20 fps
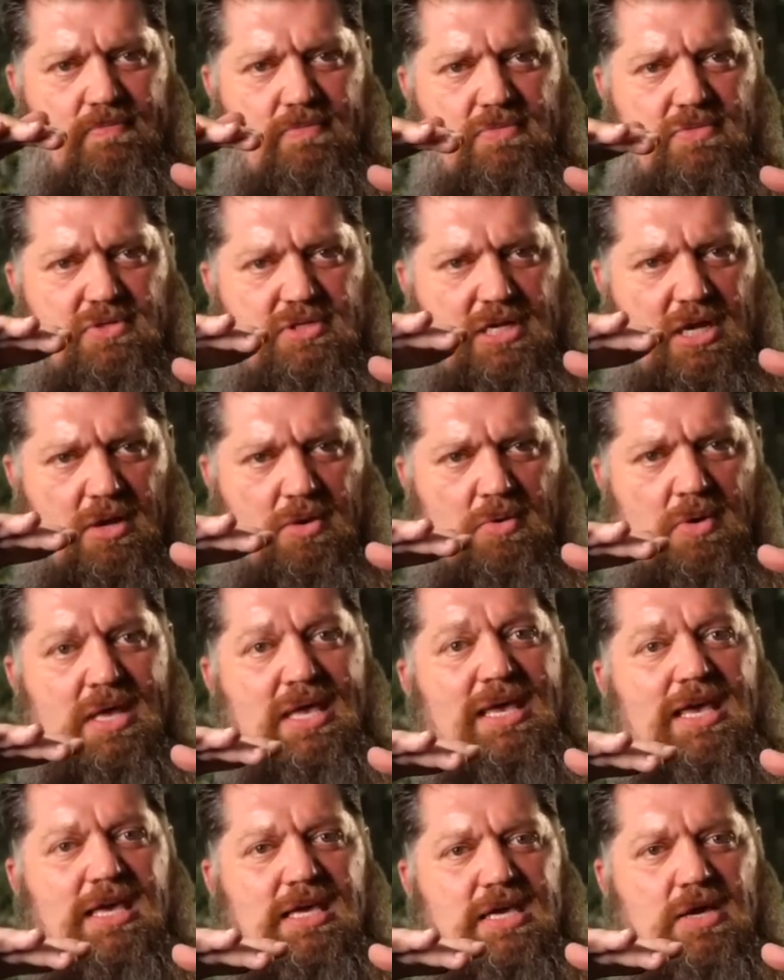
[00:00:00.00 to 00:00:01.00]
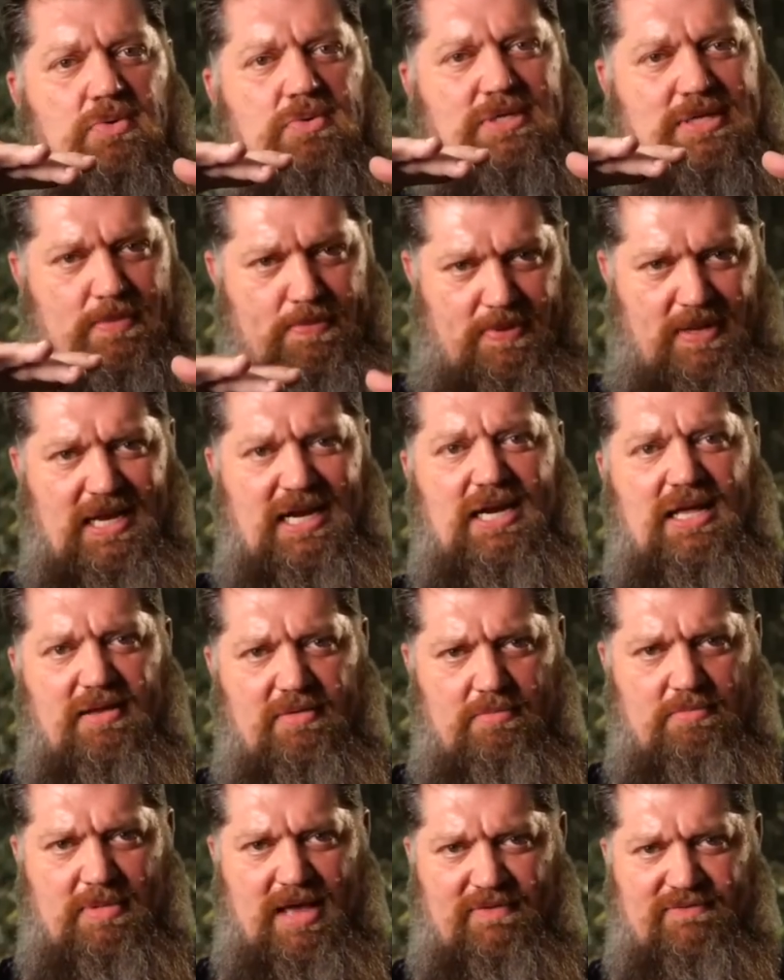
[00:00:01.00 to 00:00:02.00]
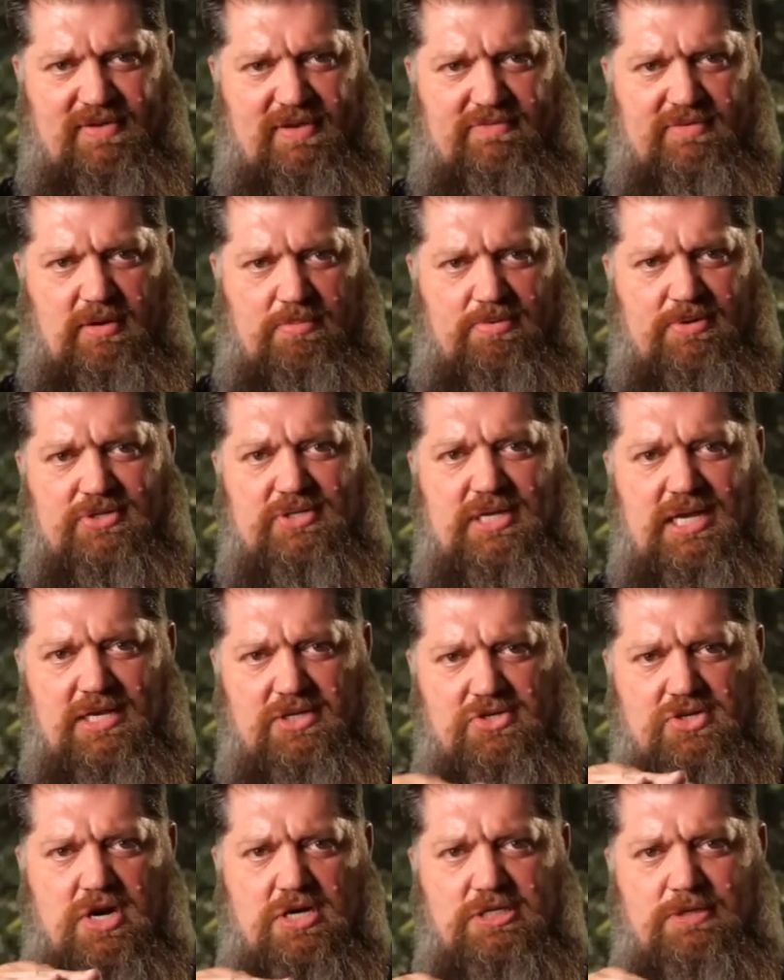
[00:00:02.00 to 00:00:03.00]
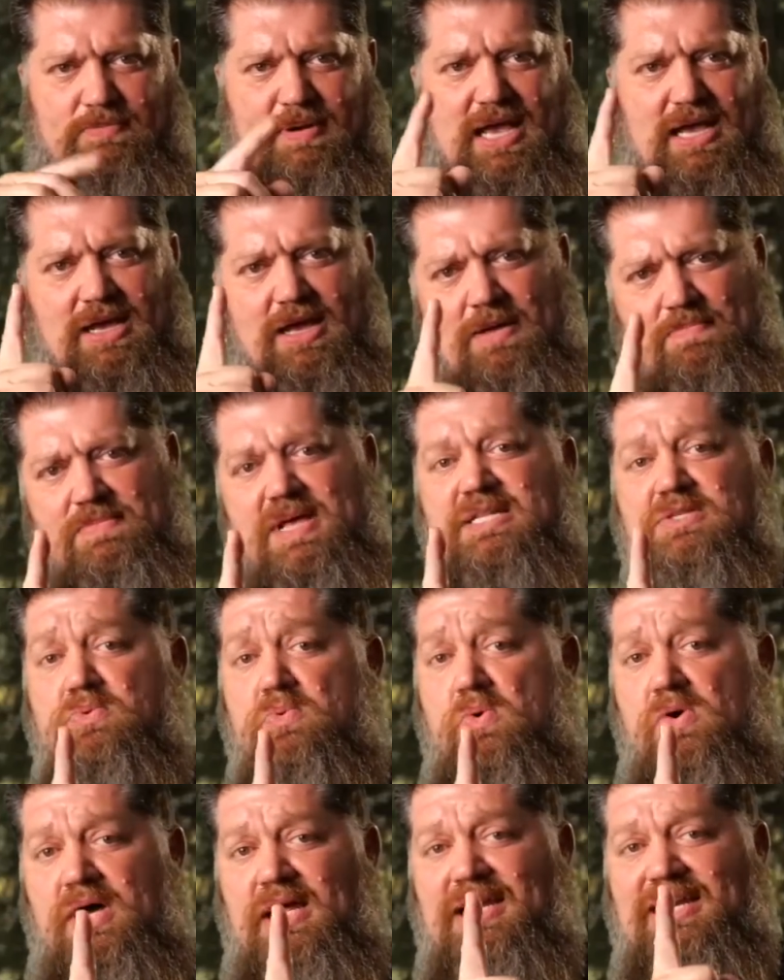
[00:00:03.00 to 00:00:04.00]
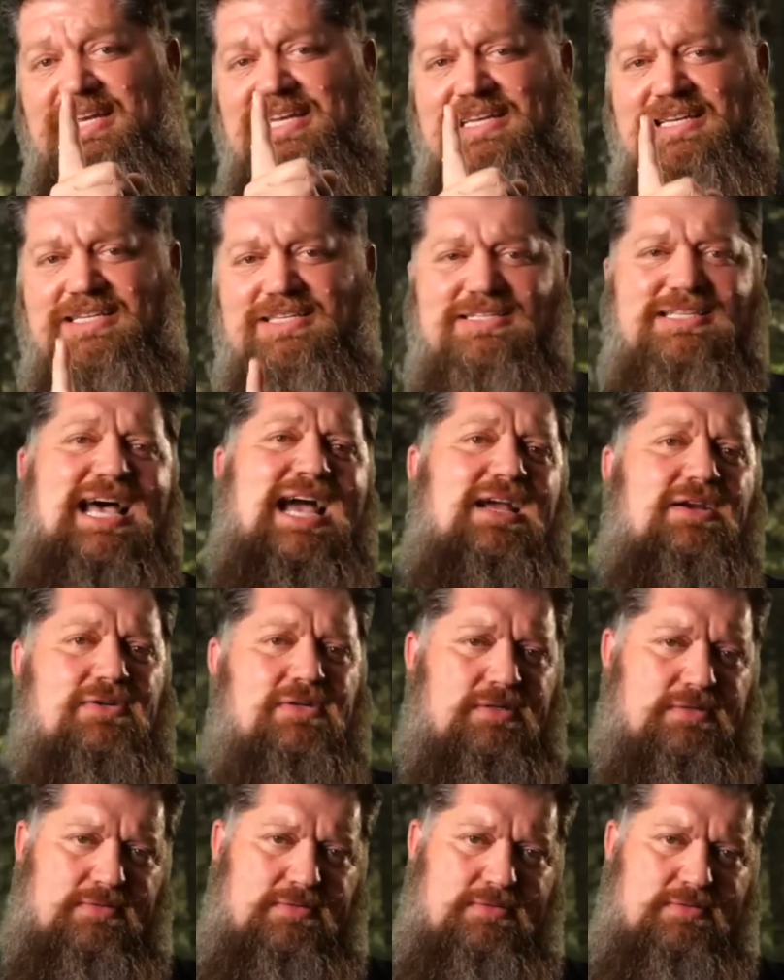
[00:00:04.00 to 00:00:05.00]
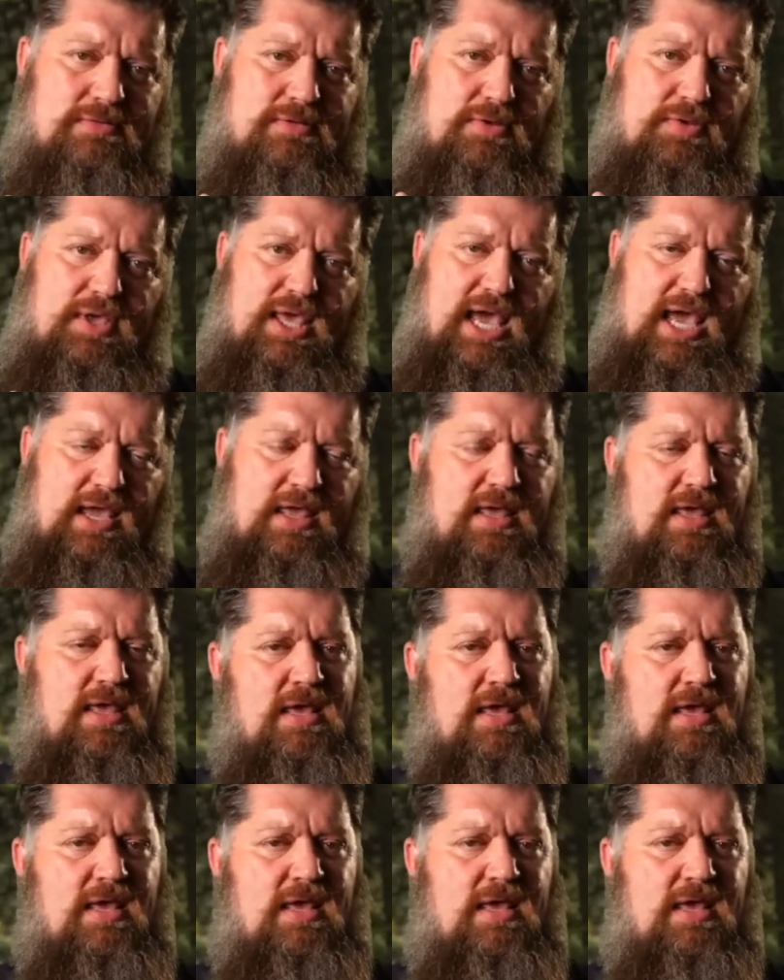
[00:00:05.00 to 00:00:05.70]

So you deplete it by 50%, charge it back up. That's one cycle. Okay.